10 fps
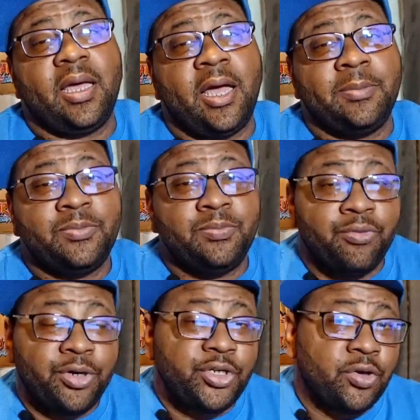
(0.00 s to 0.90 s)
I'm
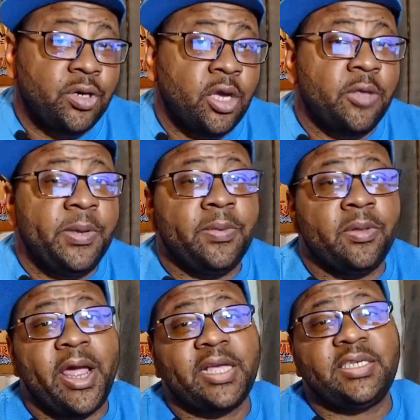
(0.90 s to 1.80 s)
pretty sure other
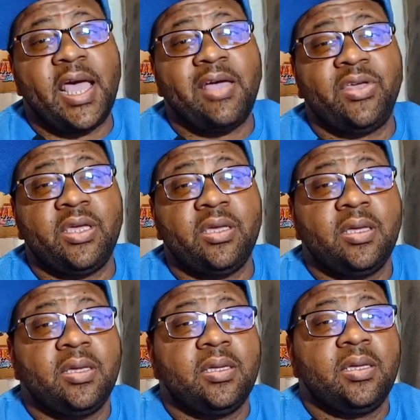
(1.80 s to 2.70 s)
people are actually having.
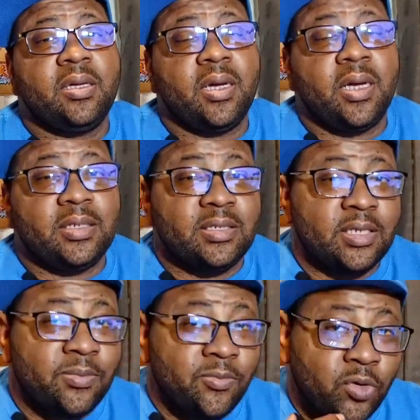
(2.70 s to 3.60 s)

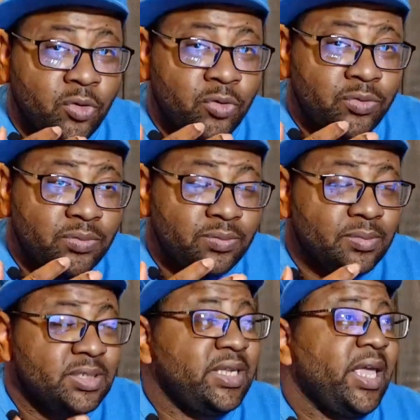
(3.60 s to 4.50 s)
Some will
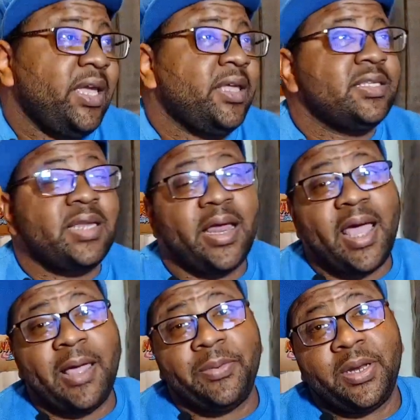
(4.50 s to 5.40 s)
say it's
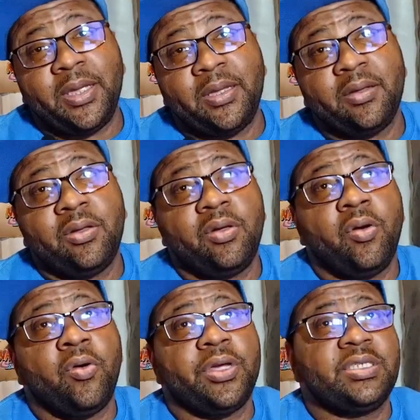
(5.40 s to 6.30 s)
not happening
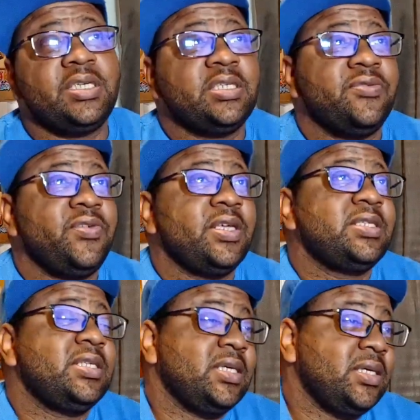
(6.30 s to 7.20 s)
or it's just a
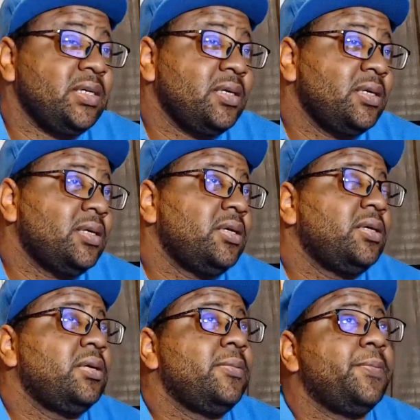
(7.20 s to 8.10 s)
VST,
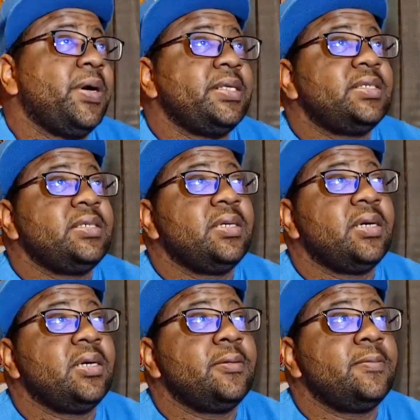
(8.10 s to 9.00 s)
but
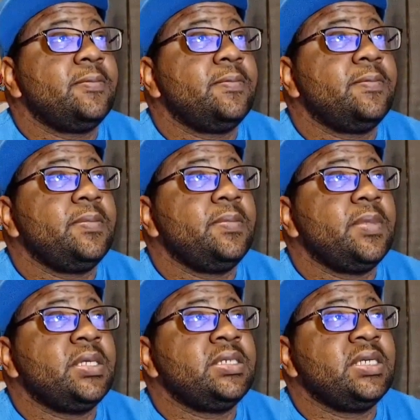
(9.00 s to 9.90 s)

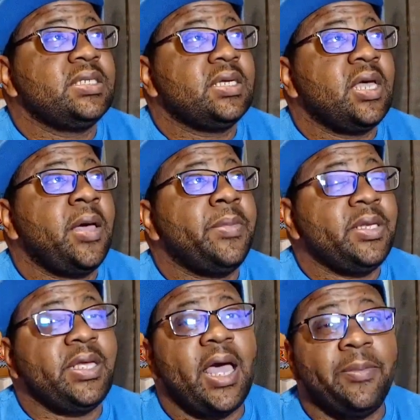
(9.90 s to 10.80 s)
it's just
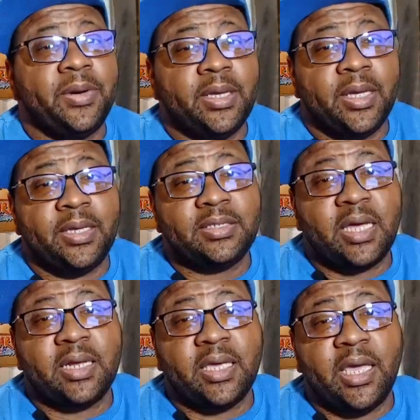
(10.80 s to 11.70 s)
commonly happening
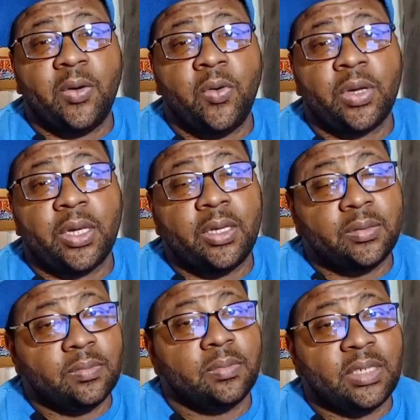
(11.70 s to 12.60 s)
inside of Cakewalk.
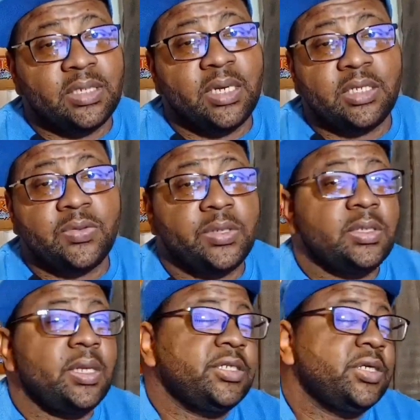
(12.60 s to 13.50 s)
Let's get into
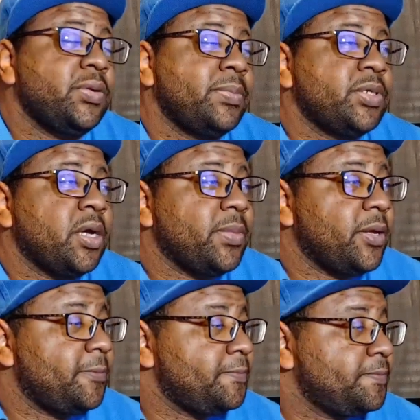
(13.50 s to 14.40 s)
it. I'll show you what I'm talking about.